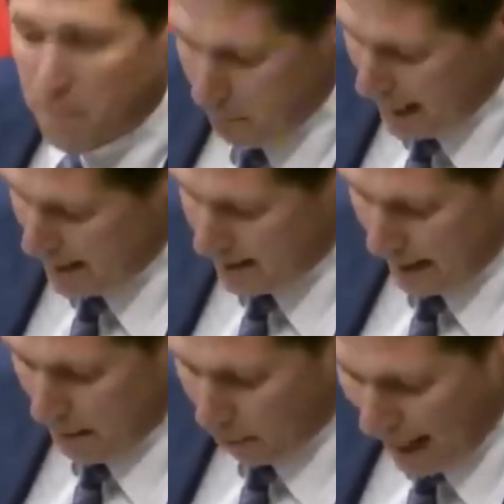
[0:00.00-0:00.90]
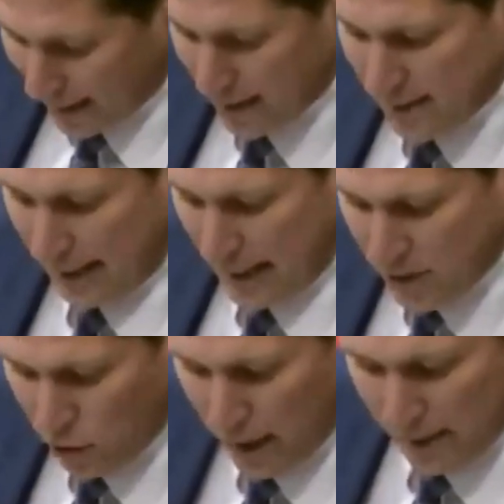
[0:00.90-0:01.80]
means in practice that
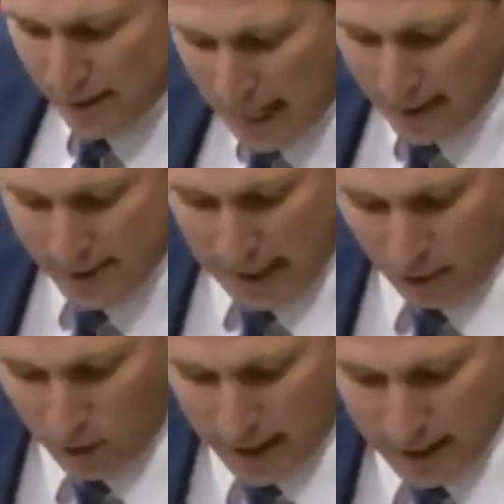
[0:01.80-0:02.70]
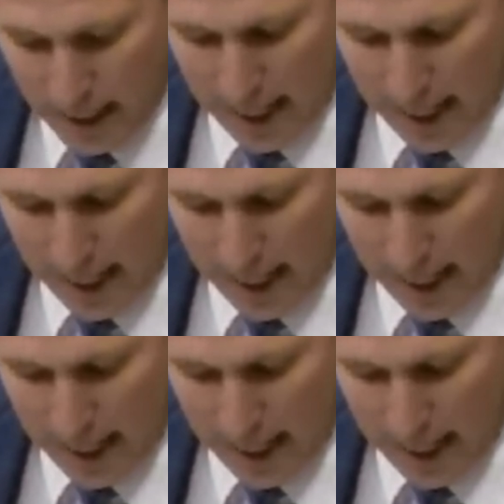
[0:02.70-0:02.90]
Israel takes that right